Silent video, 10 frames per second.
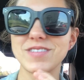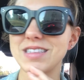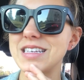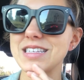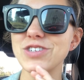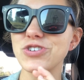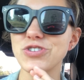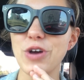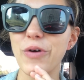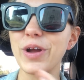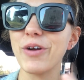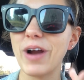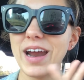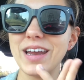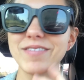this is just going
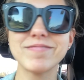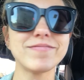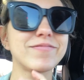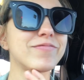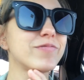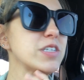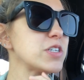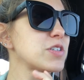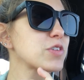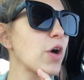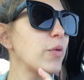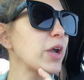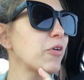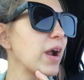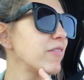great. Just
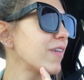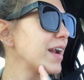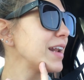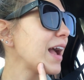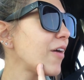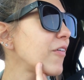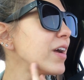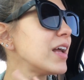going great right now.